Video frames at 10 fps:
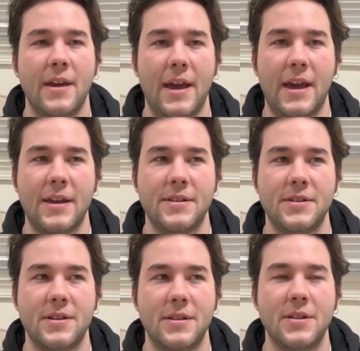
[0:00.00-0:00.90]

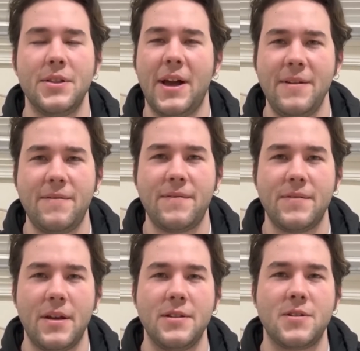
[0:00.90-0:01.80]
And the life
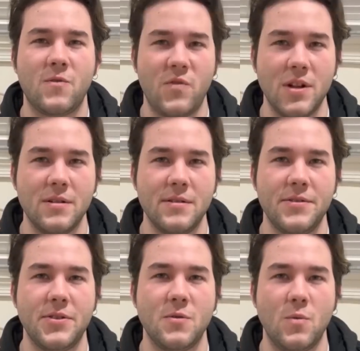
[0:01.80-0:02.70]
that is
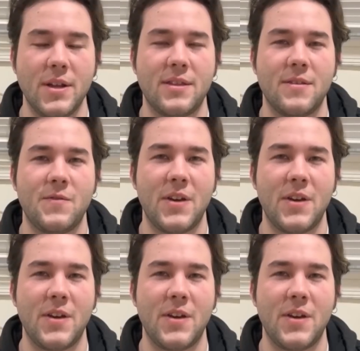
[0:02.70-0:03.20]
filled with